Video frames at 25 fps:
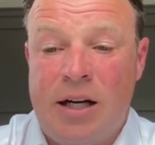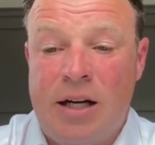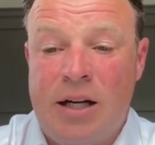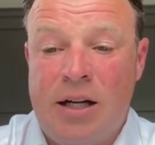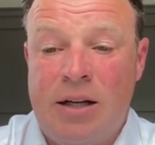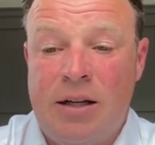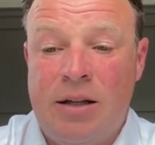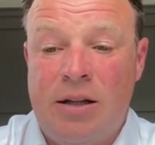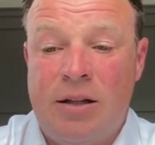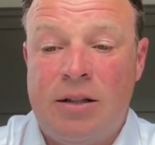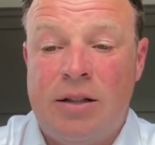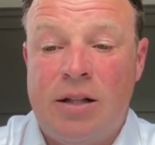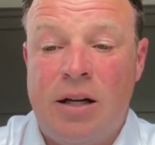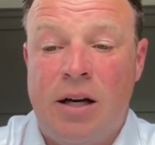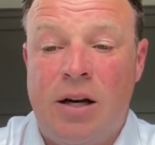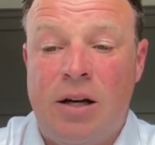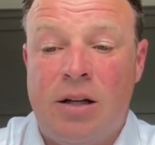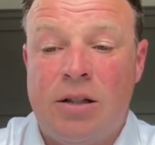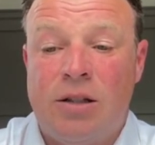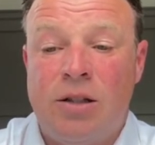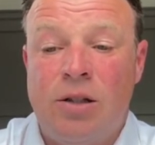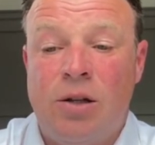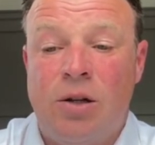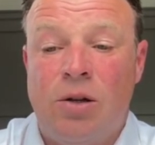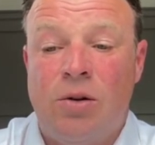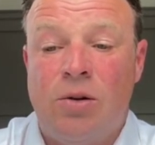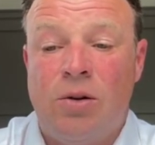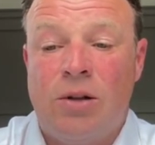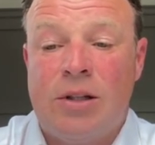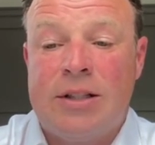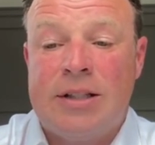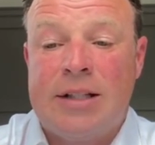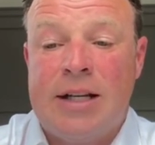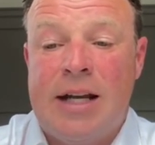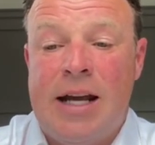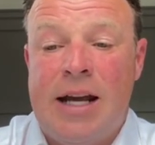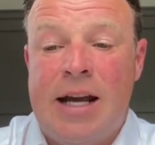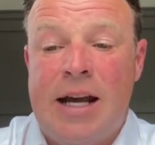I thought No
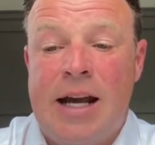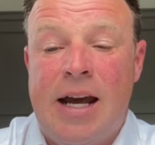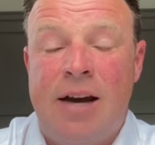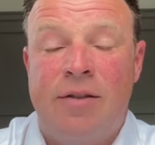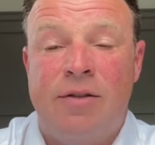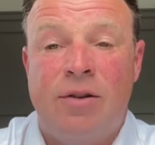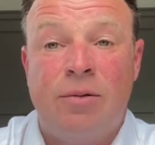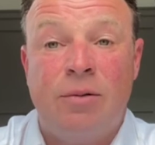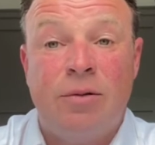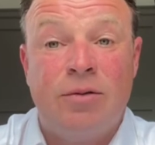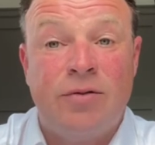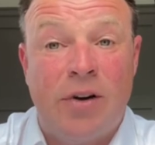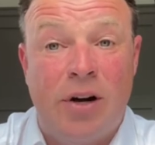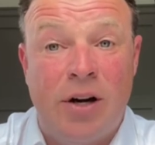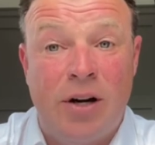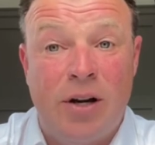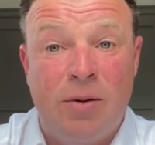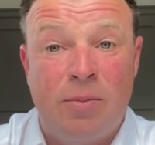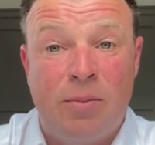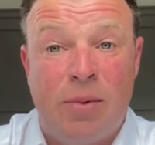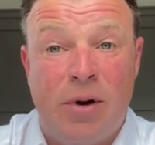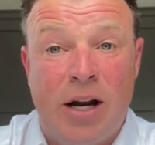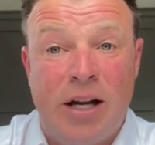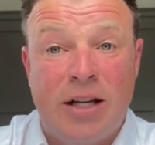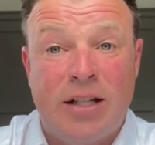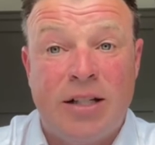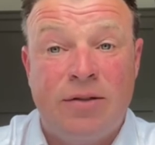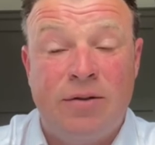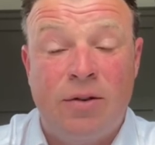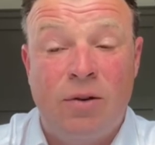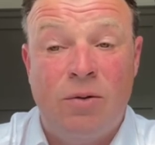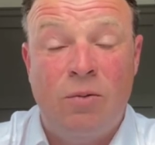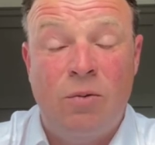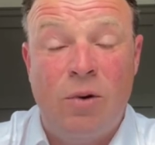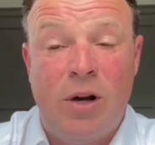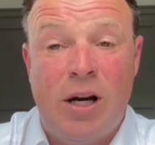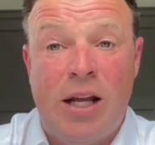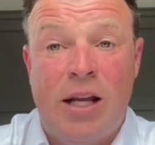Say Ever was very impressive
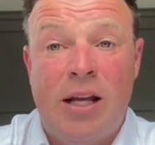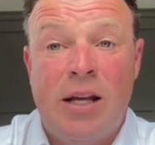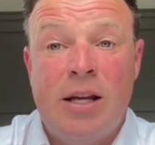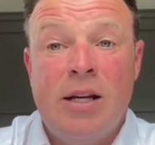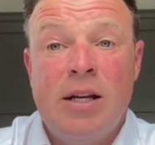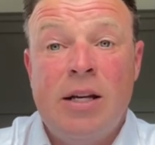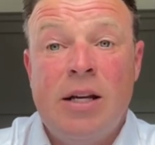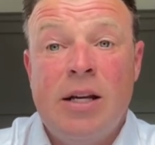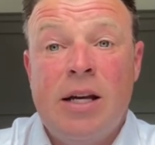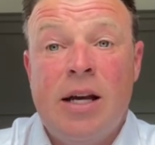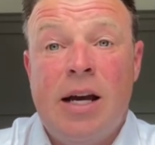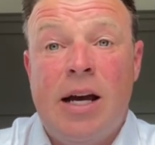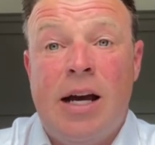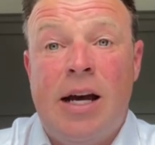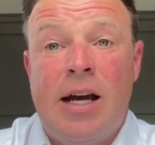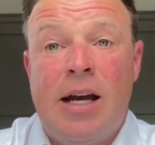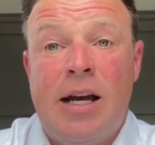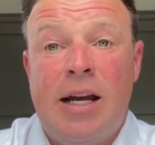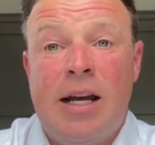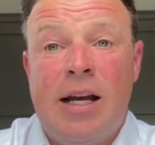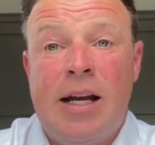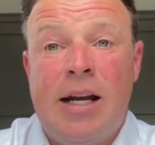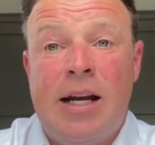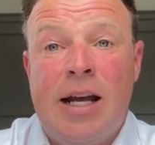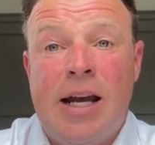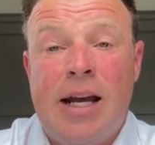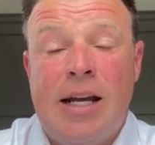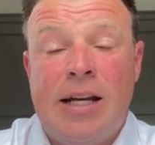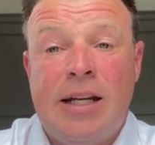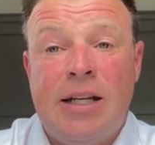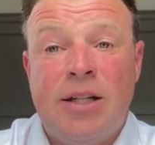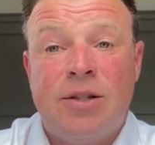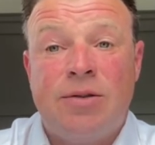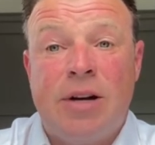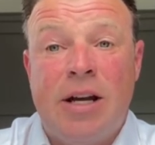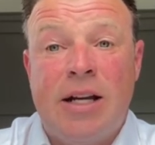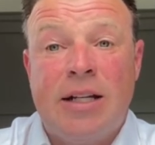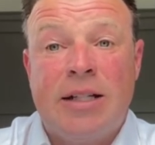in winning a
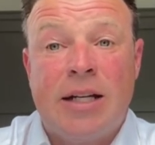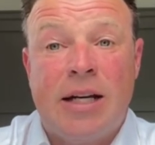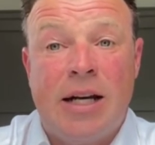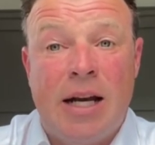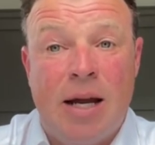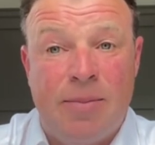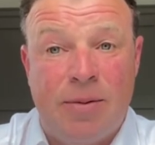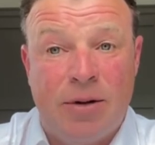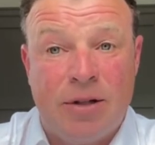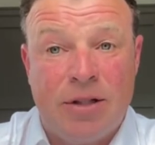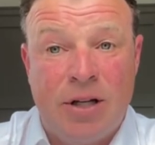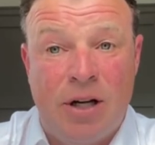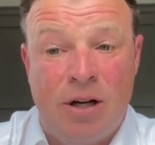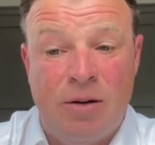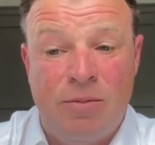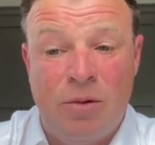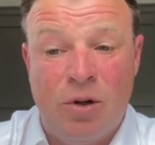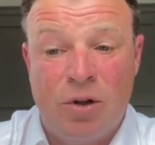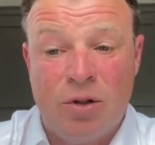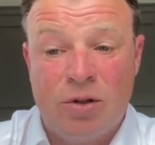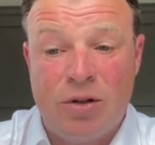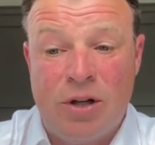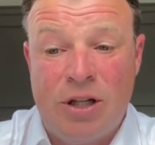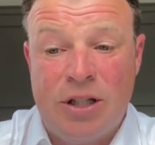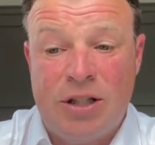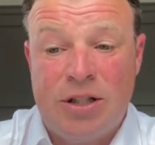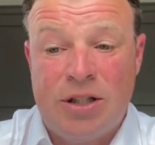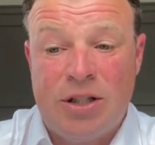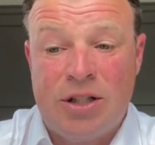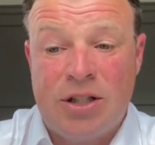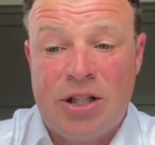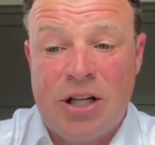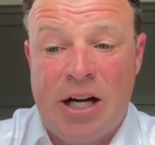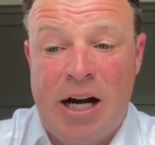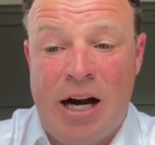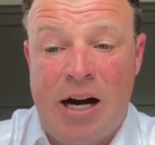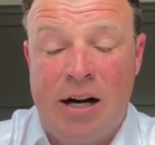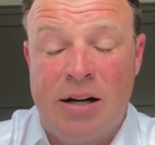ladies race at Leopardstown most recent
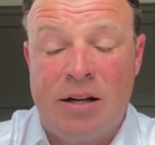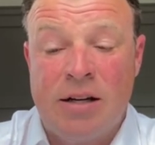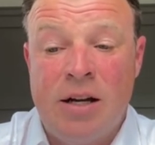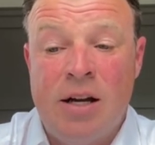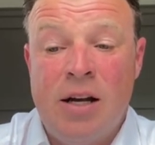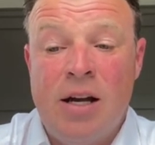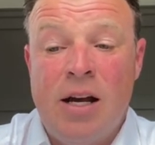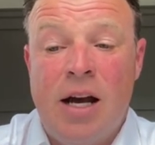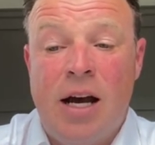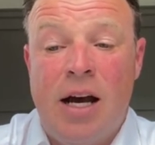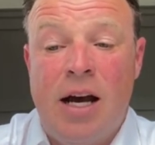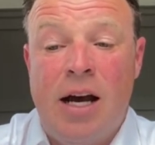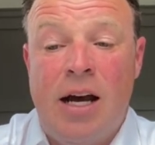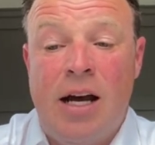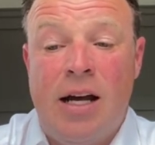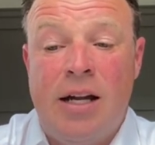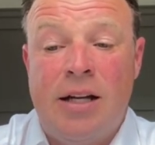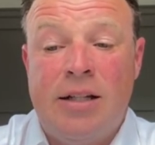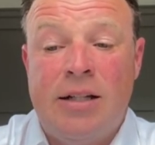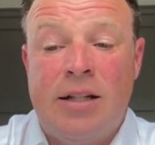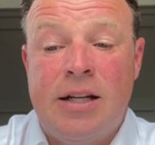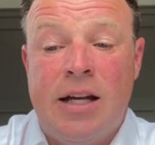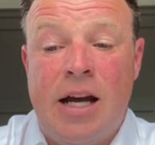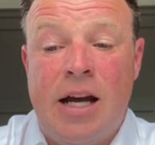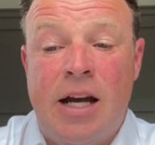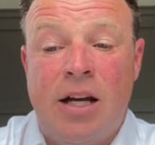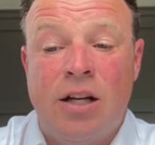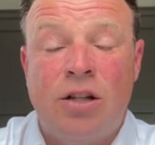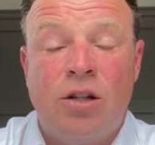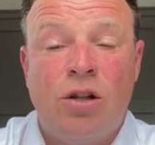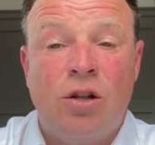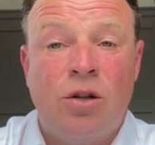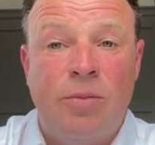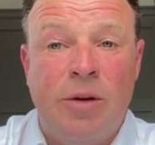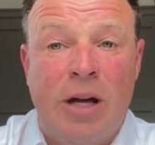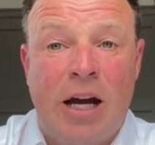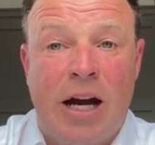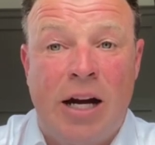start, and
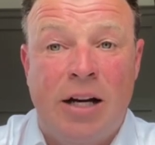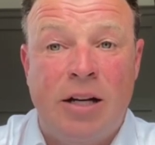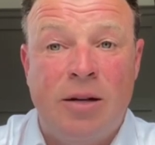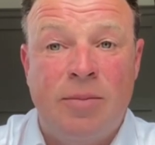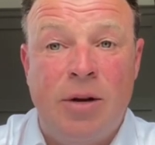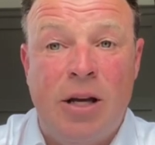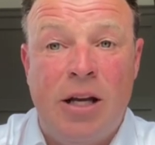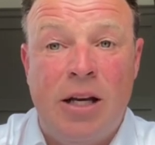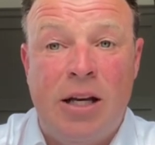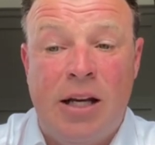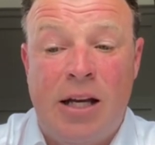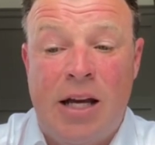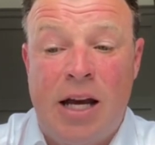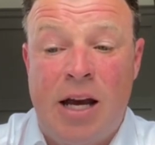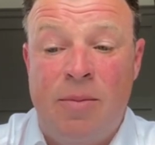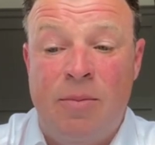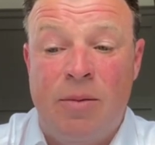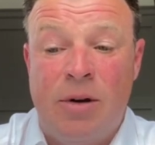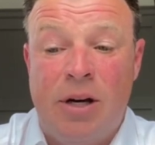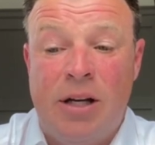could be hard to beat again.